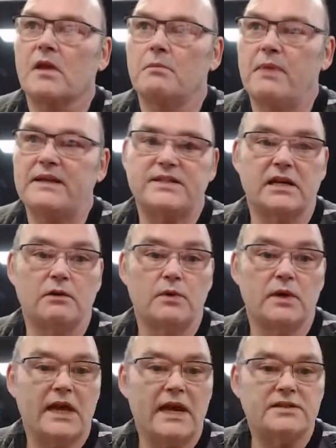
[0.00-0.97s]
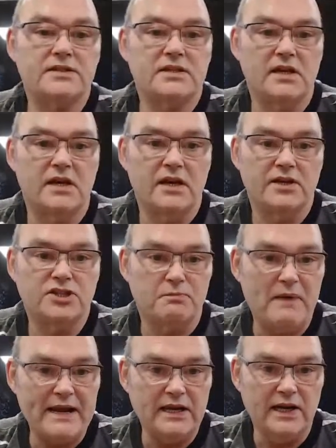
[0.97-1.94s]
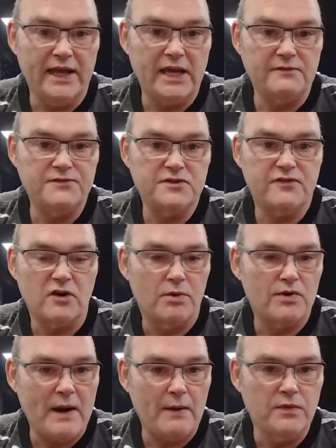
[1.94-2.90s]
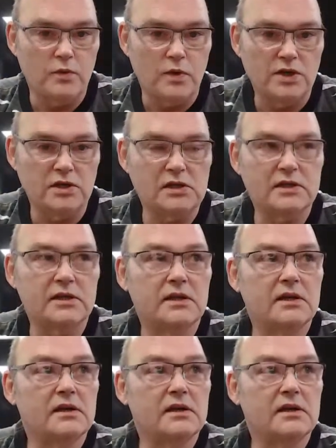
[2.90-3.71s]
basically we get tobacco leaves from around the world,